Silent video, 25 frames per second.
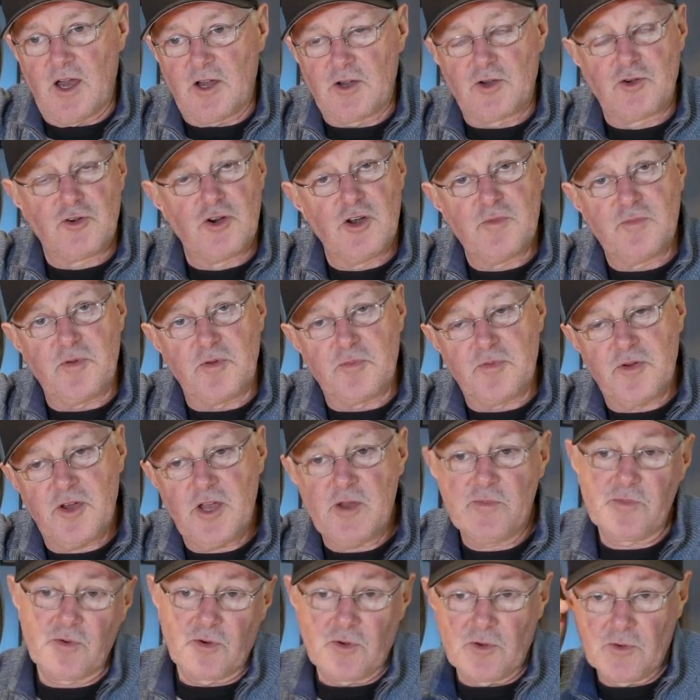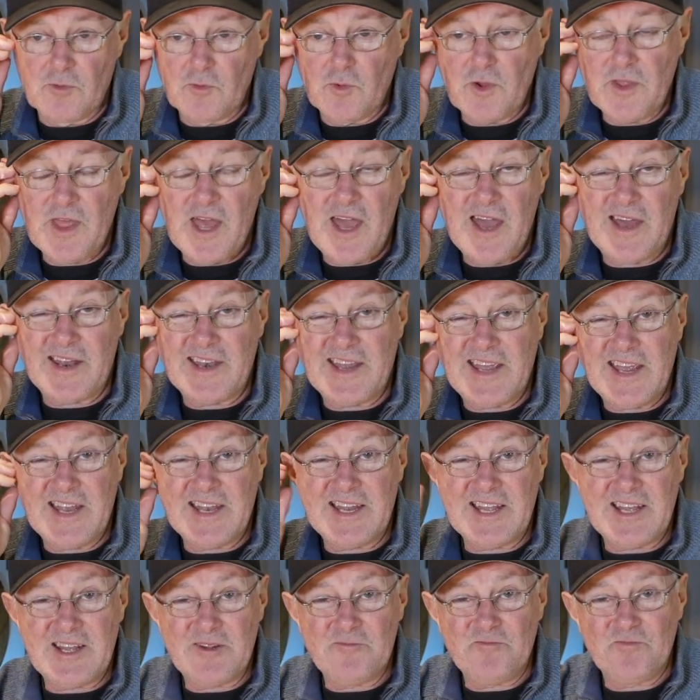group of people without
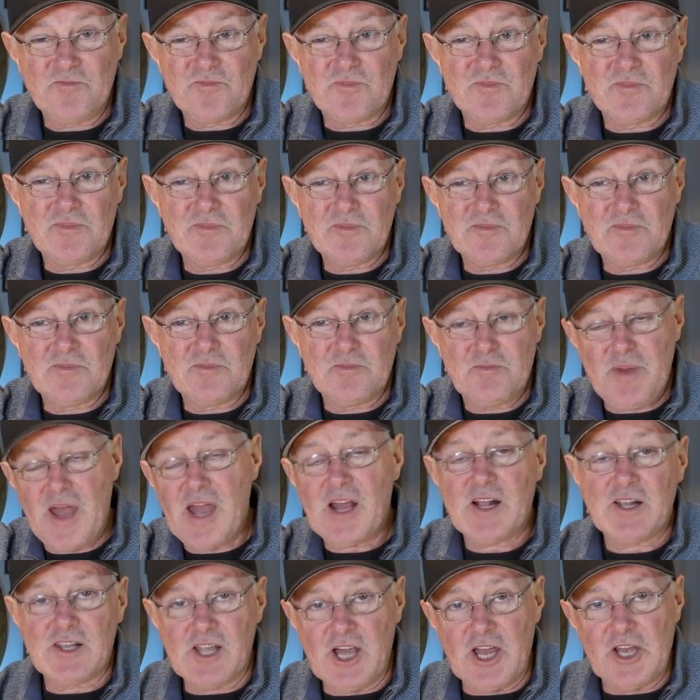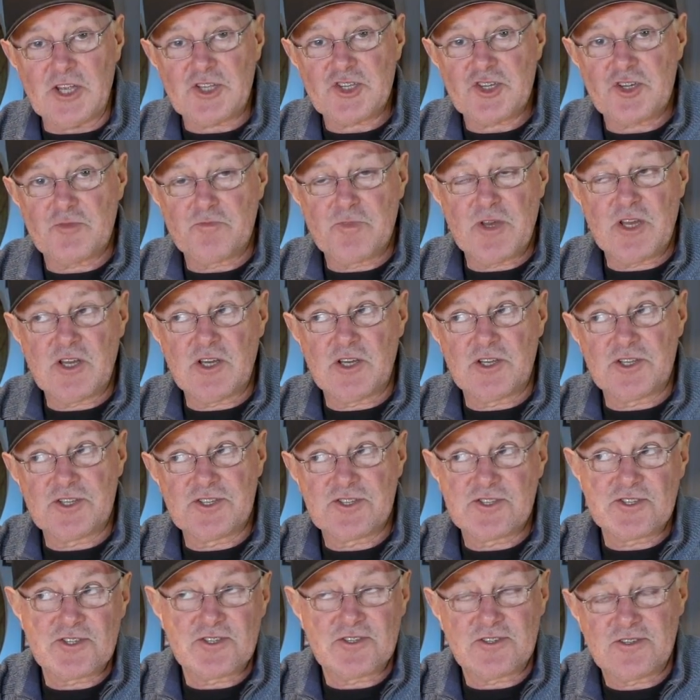any backlash,
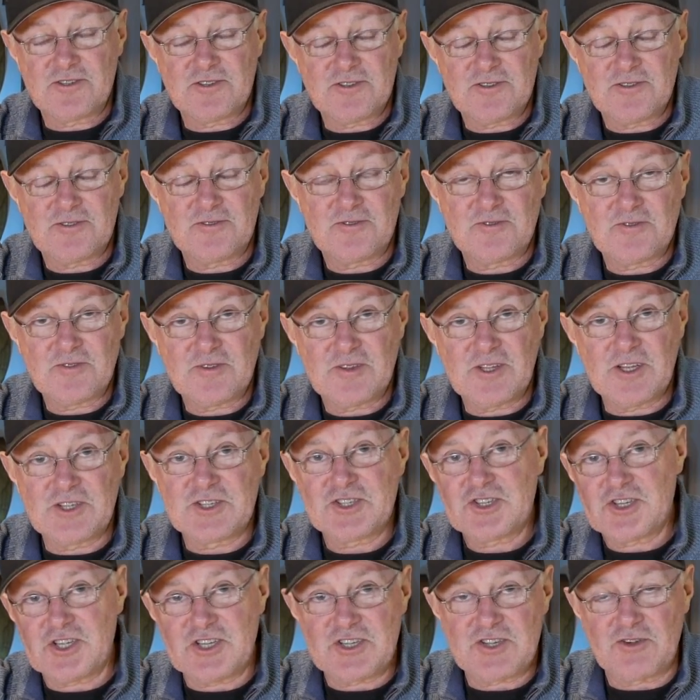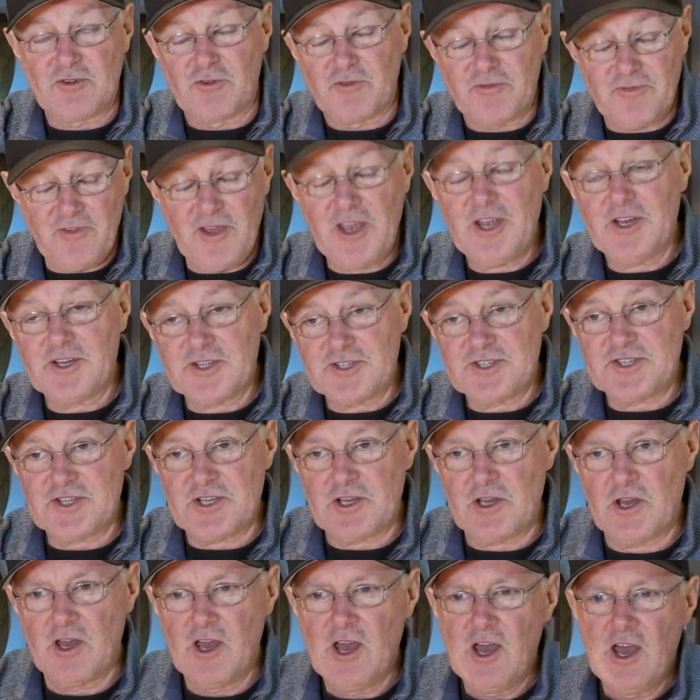because it's just all
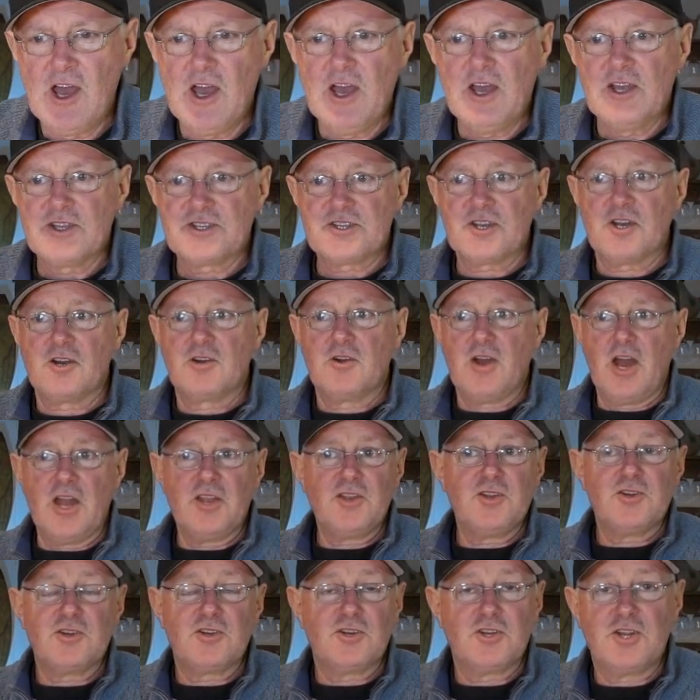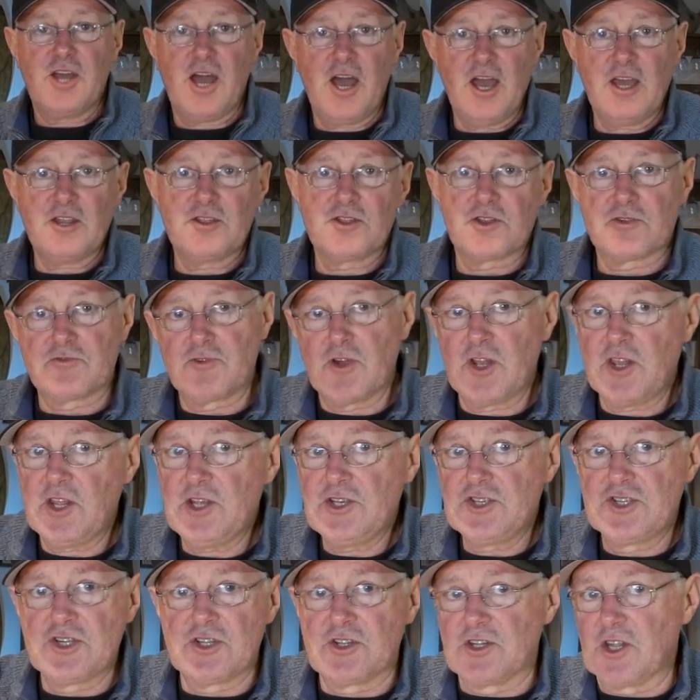fantasy. So, and you could hate the
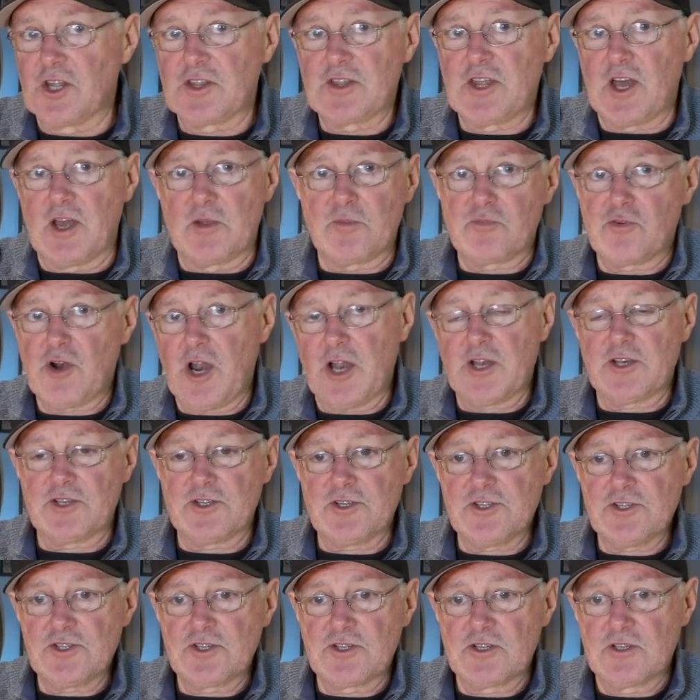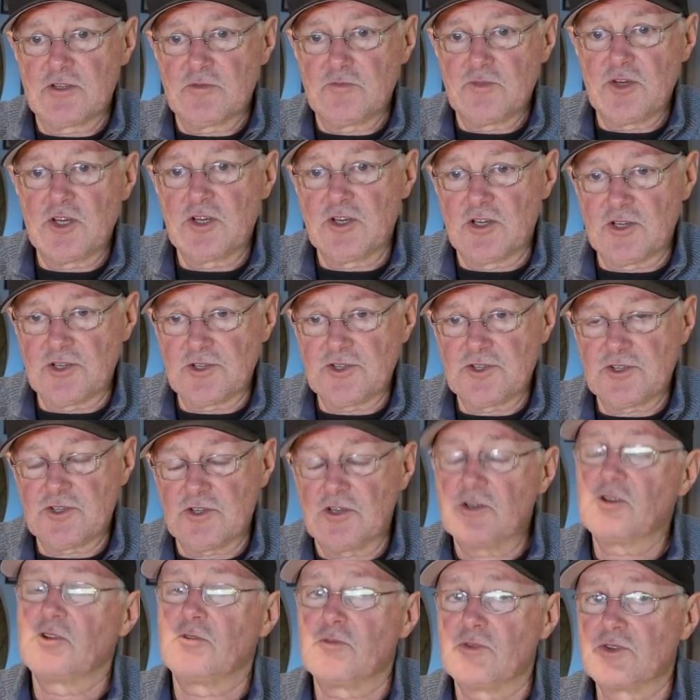religion that they practiced because
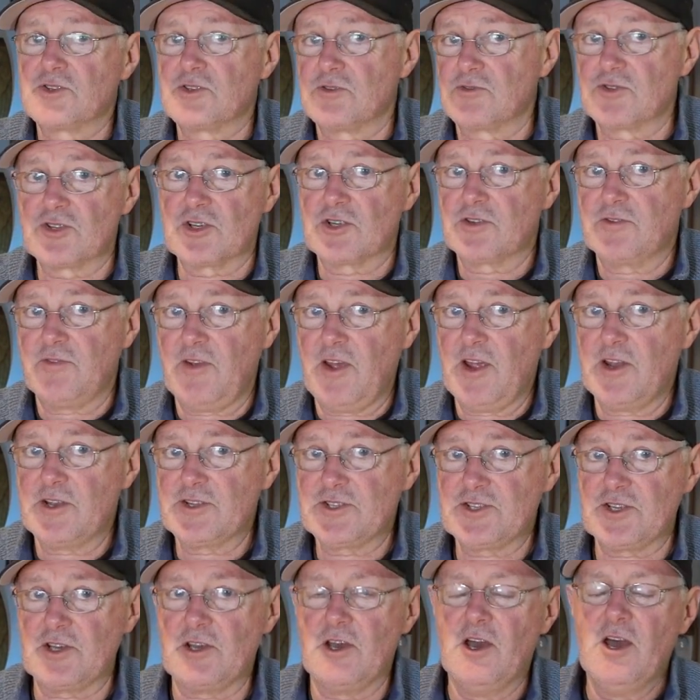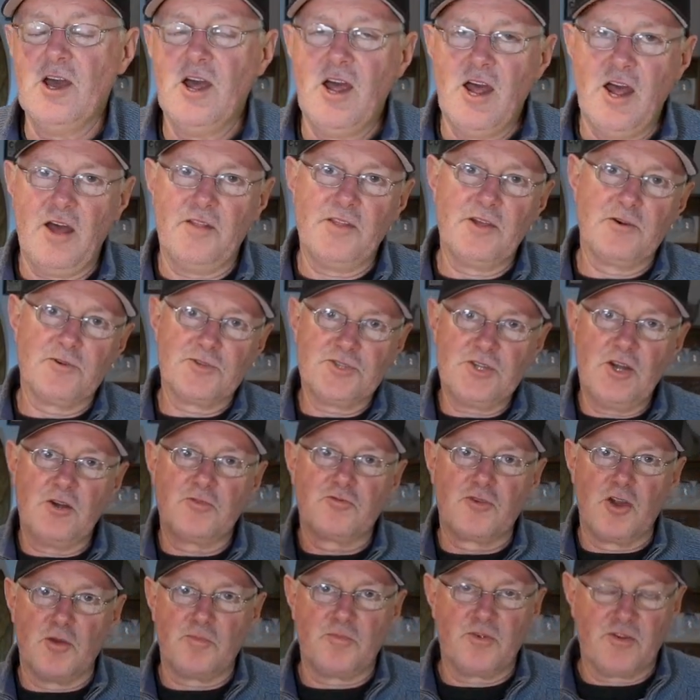it was all just fantasy, and there was no
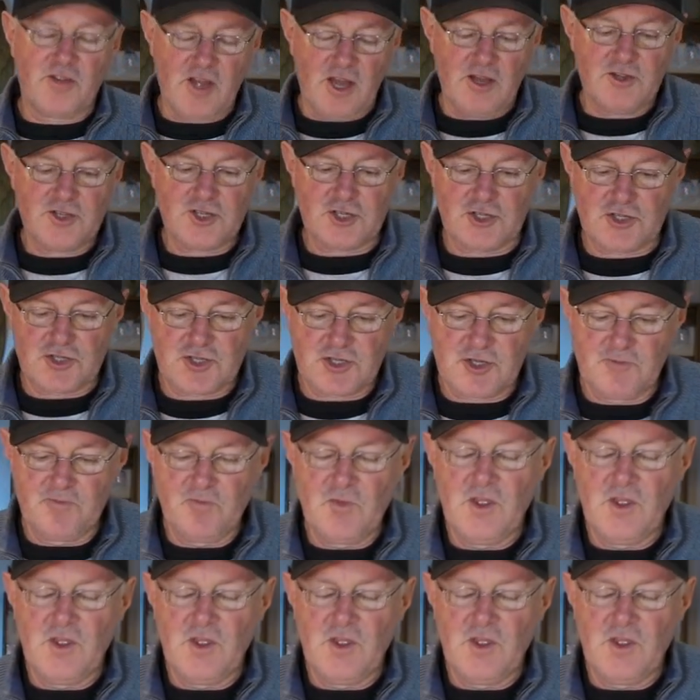repercussions.